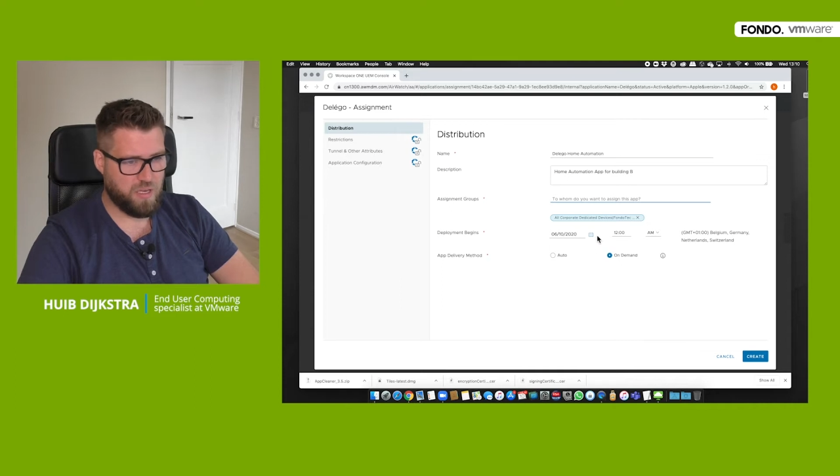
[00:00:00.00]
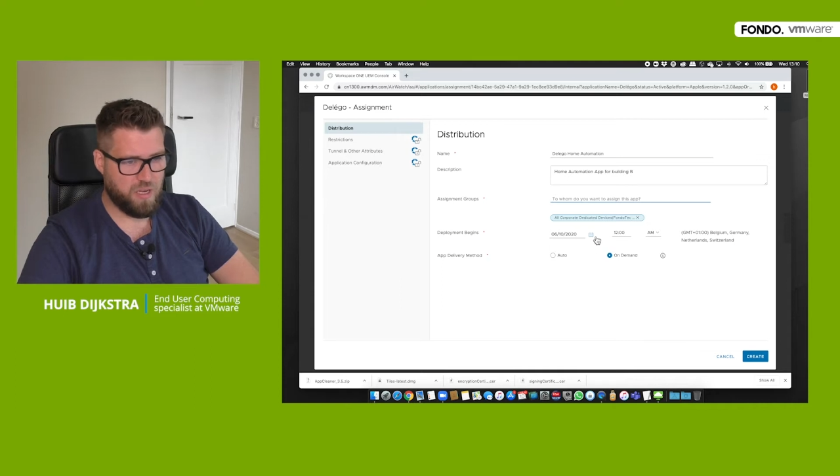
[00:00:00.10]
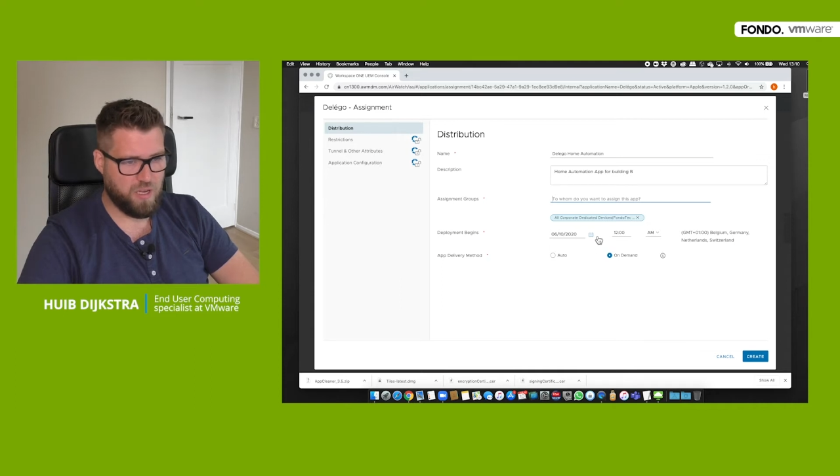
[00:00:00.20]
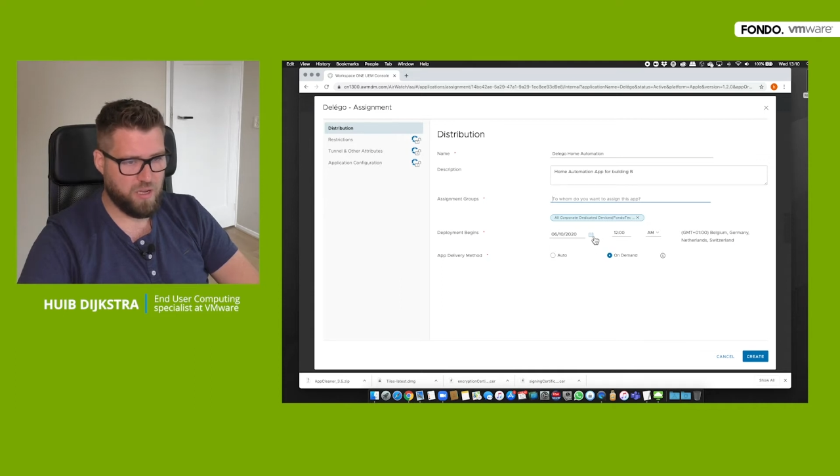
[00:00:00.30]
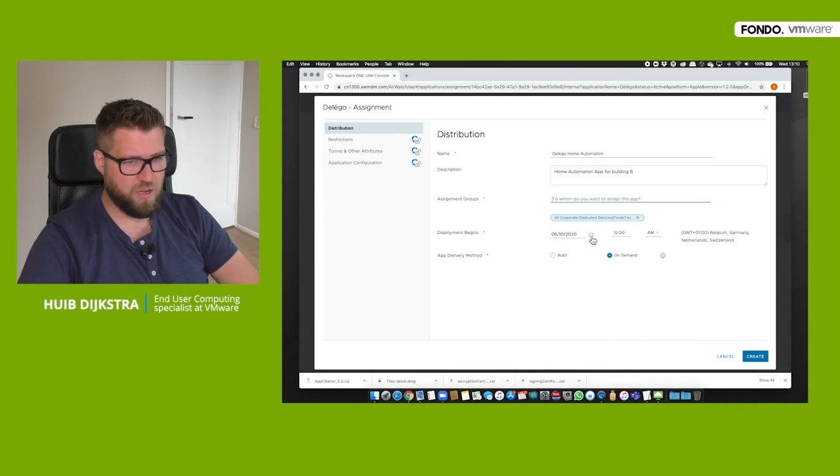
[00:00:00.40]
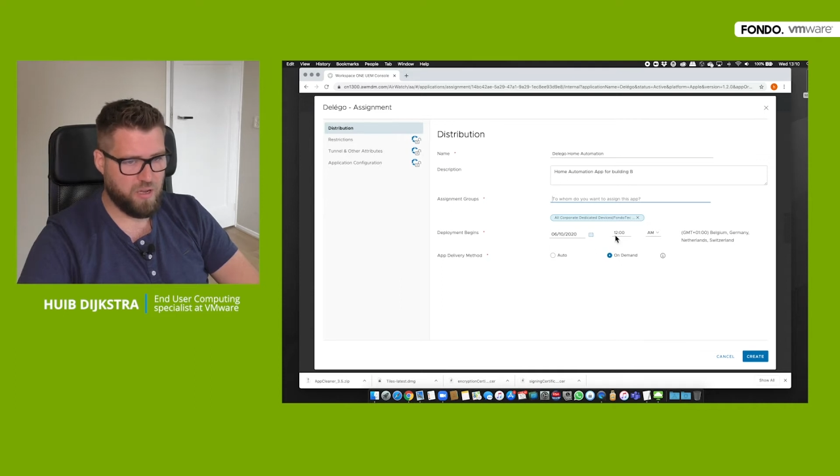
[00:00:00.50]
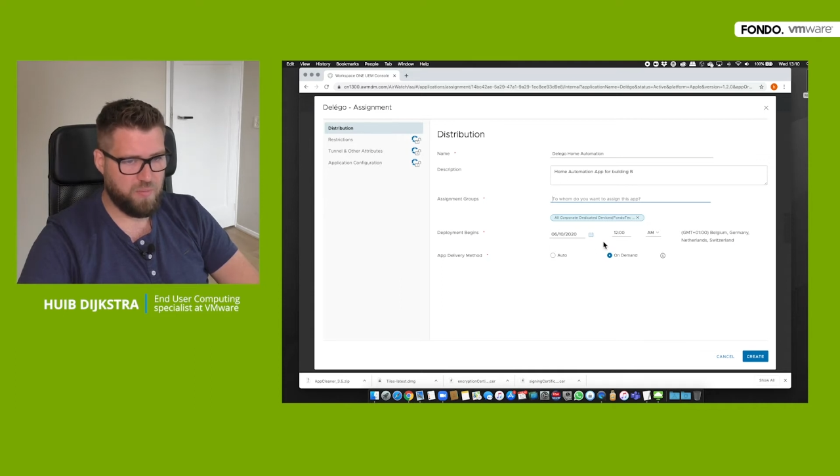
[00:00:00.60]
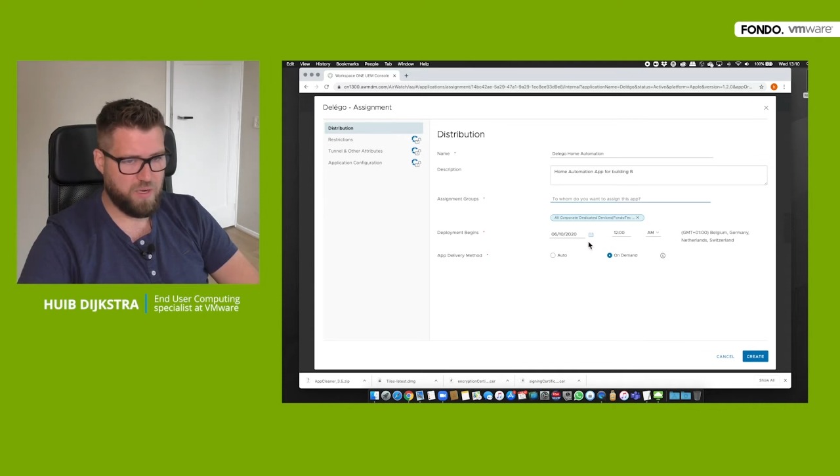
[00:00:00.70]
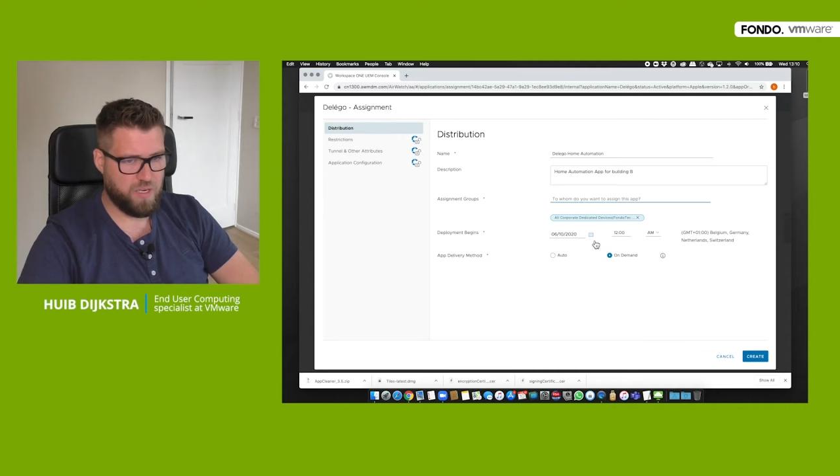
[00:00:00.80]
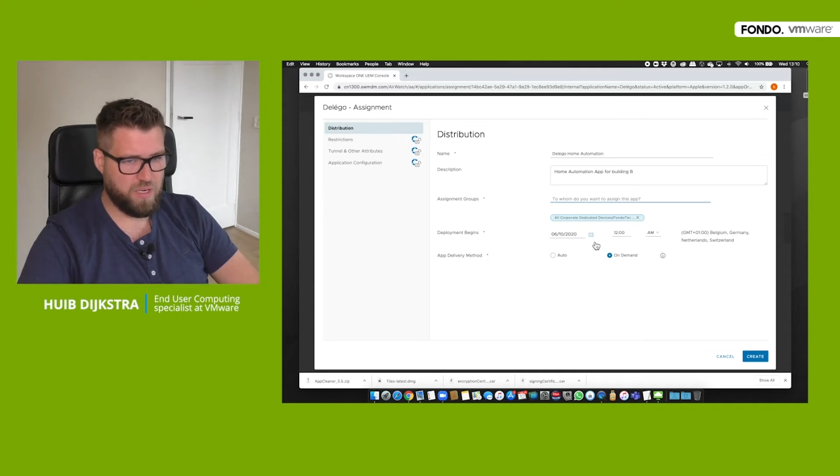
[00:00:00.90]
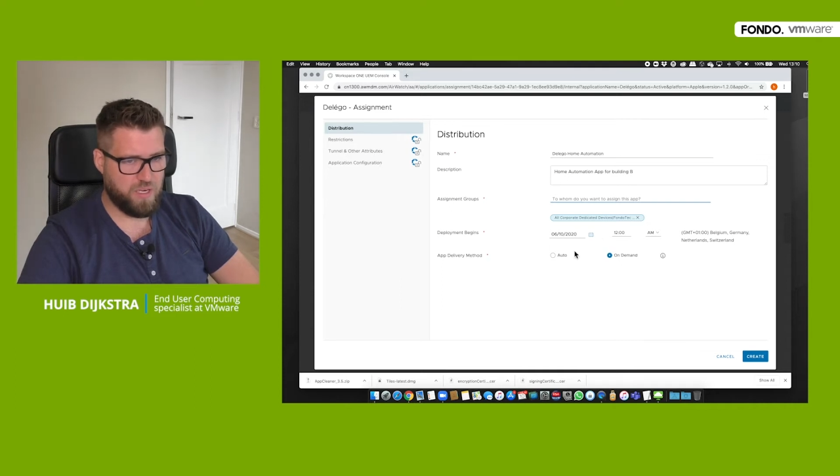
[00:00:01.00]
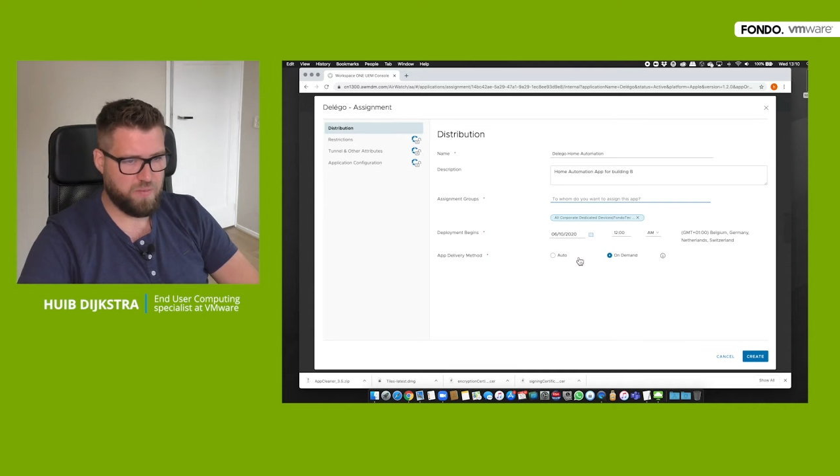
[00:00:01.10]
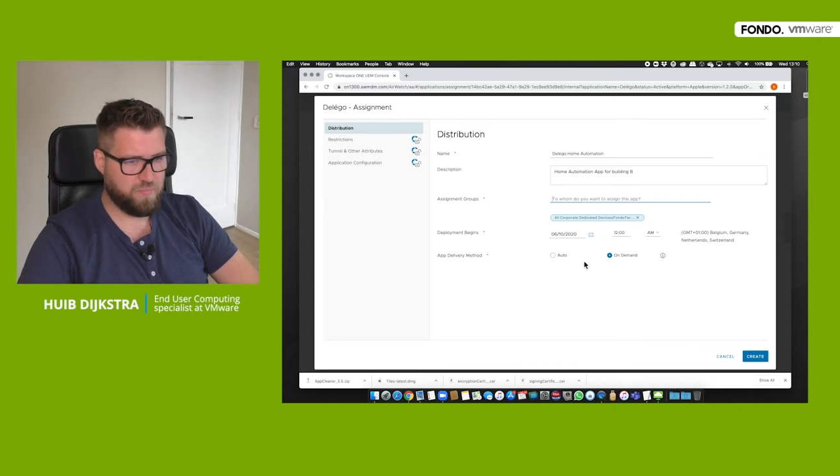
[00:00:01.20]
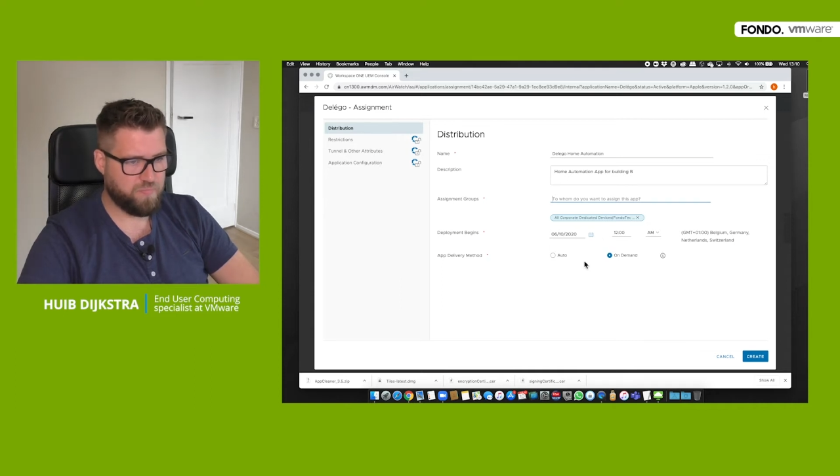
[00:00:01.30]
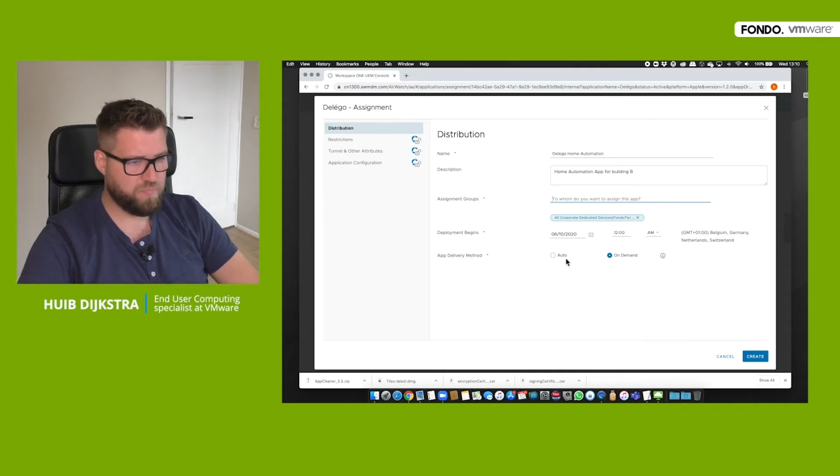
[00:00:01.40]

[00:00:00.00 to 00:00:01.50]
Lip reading: immediately.